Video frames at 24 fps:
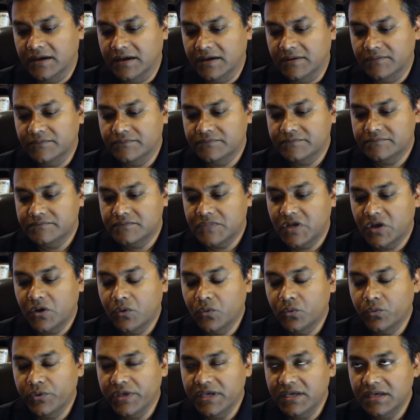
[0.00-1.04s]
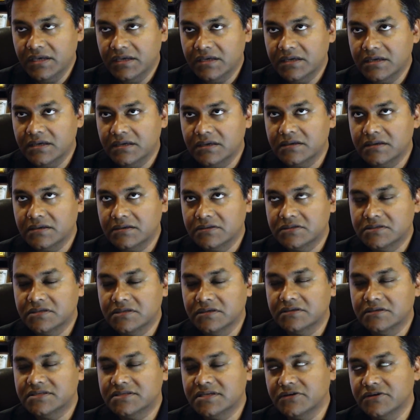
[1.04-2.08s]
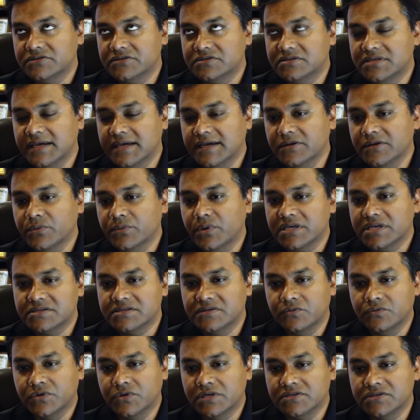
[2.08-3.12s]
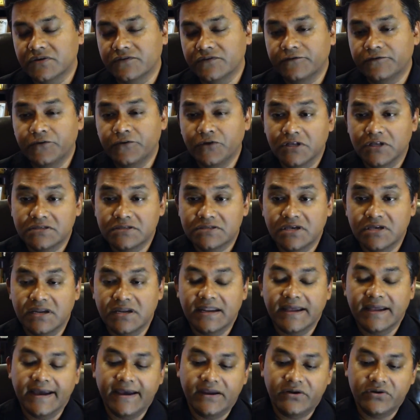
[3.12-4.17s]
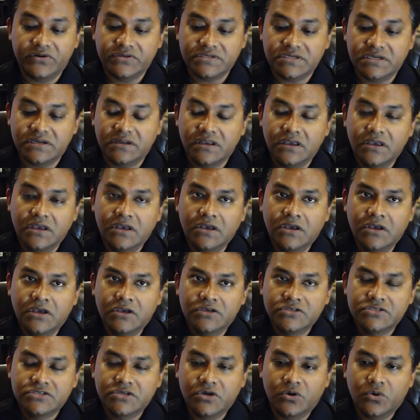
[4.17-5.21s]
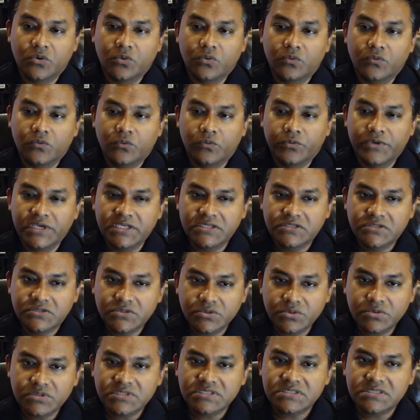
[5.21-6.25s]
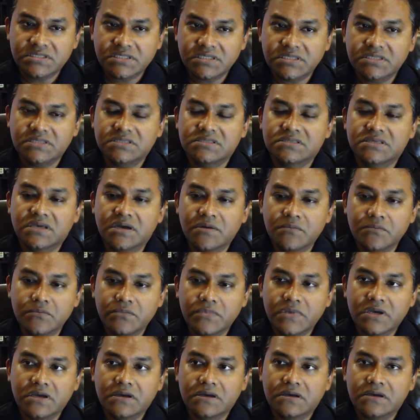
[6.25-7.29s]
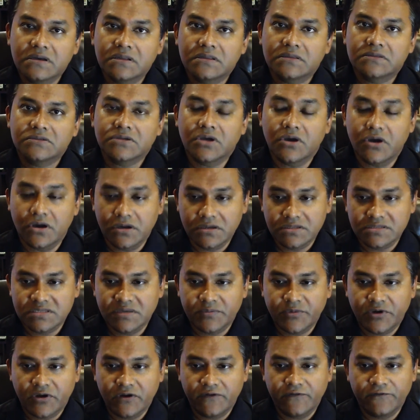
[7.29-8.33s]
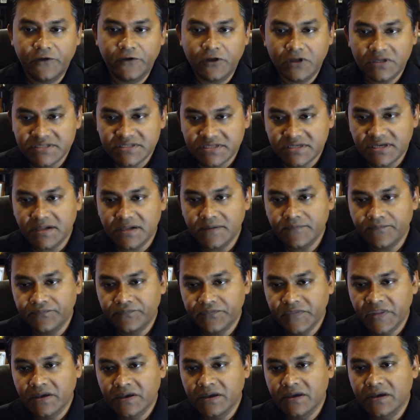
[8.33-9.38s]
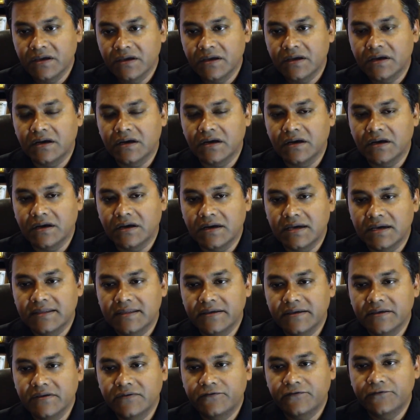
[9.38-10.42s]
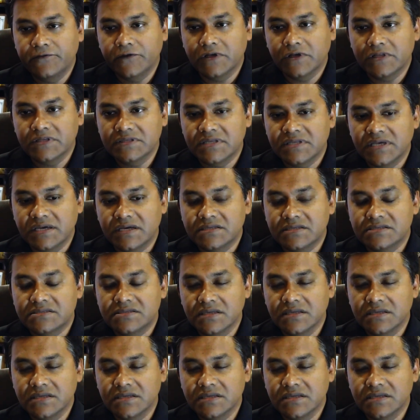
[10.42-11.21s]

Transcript: Um, we the second question was on fuel cell and hydrogen. So we do see some talks about fuel cell. Uh, I think fuel they're